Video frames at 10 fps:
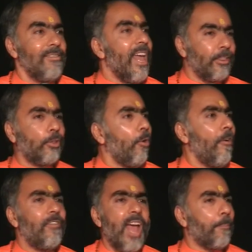Like
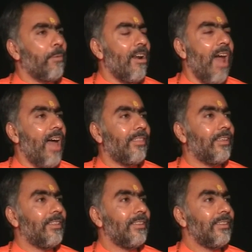Dhruv, like
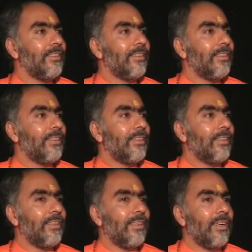Prahlad.
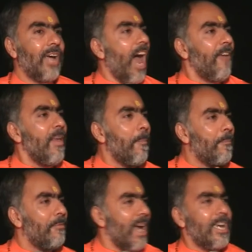Are we
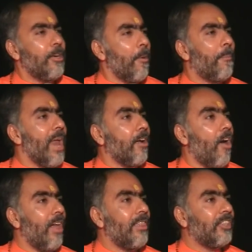ready to break
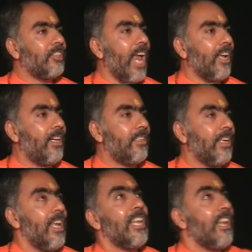all the
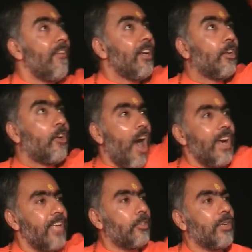shackles that even
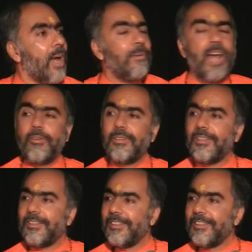God has to come down?